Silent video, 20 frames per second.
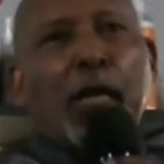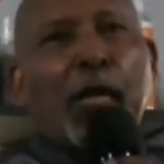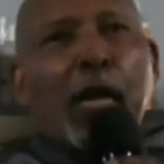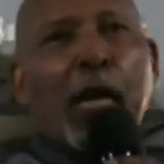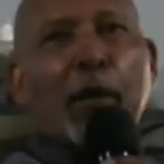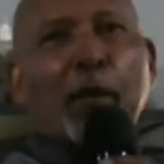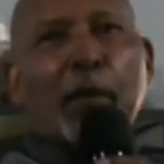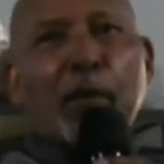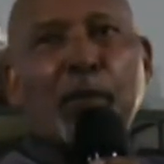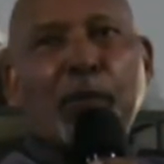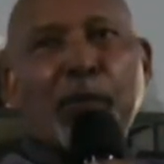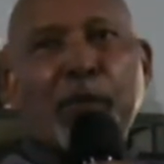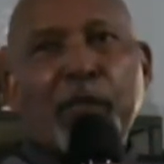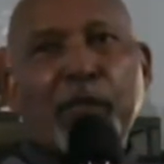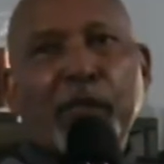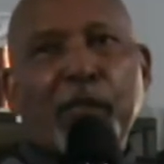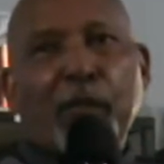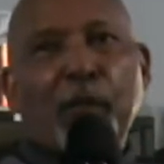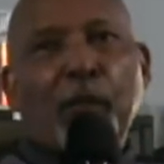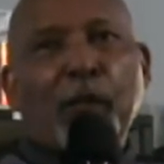I'm a
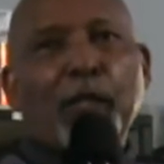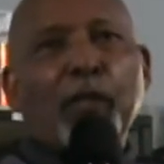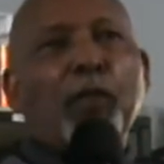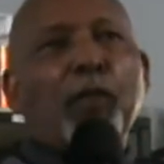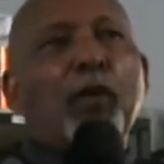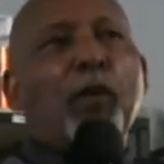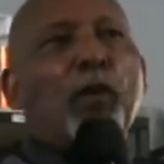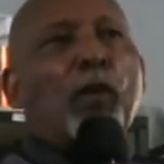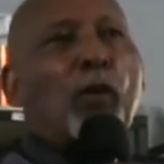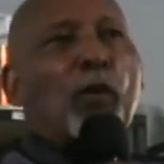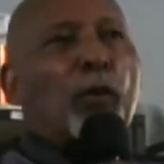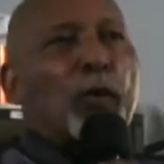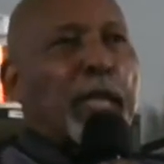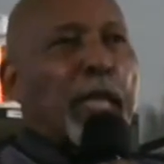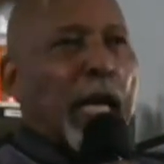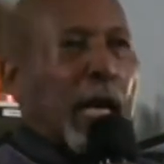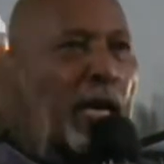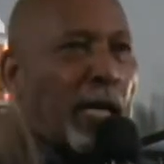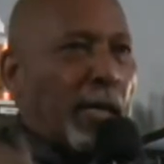priest of what you call Oya.